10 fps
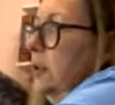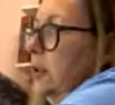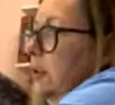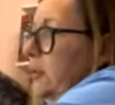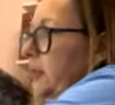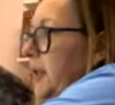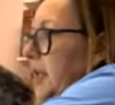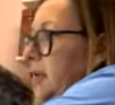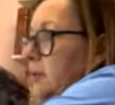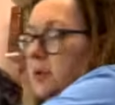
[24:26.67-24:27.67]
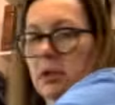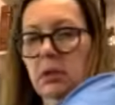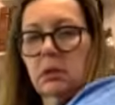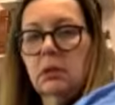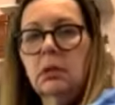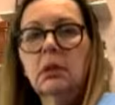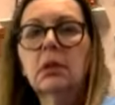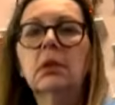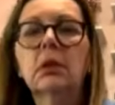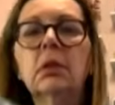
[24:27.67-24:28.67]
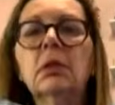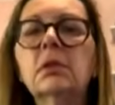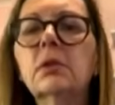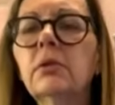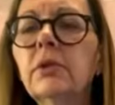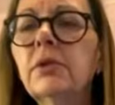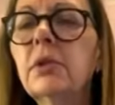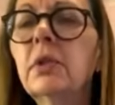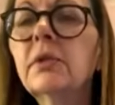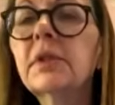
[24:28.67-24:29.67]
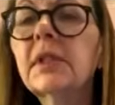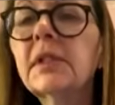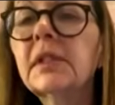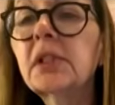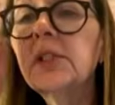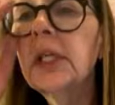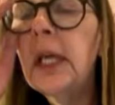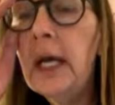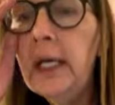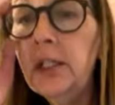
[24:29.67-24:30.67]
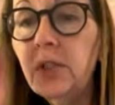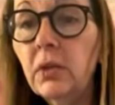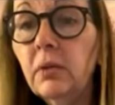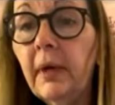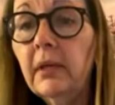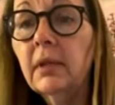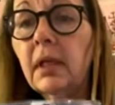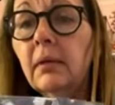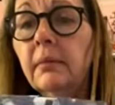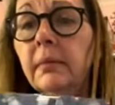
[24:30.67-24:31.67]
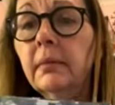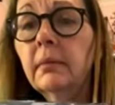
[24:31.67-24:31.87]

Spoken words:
all the way around. Don't look too close at the stitching. Hi, Joe, welcome.